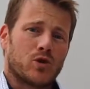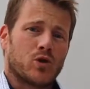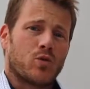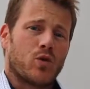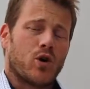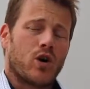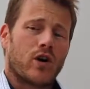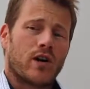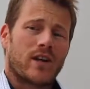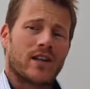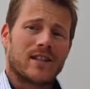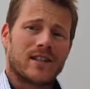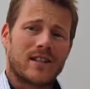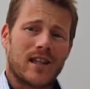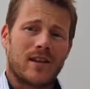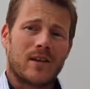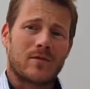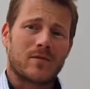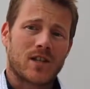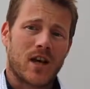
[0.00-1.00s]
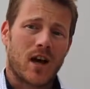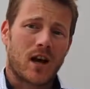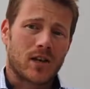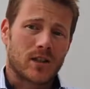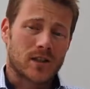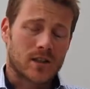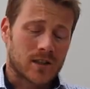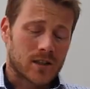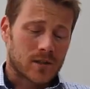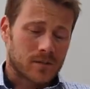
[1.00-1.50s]
work and set them
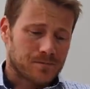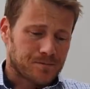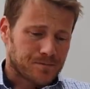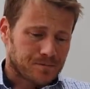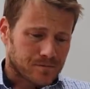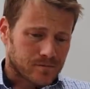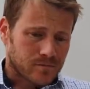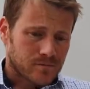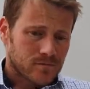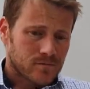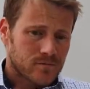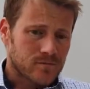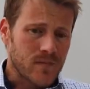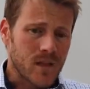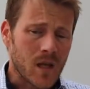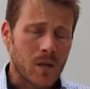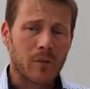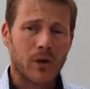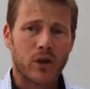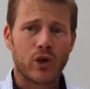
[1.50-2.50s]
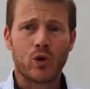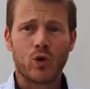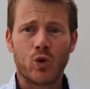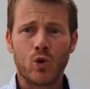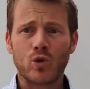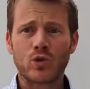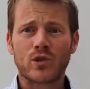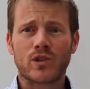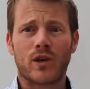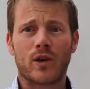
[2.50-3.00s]
tasks. But you
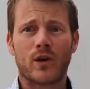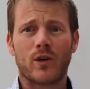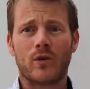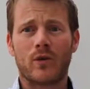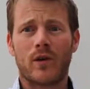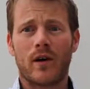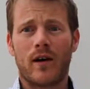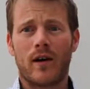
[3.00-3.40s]
also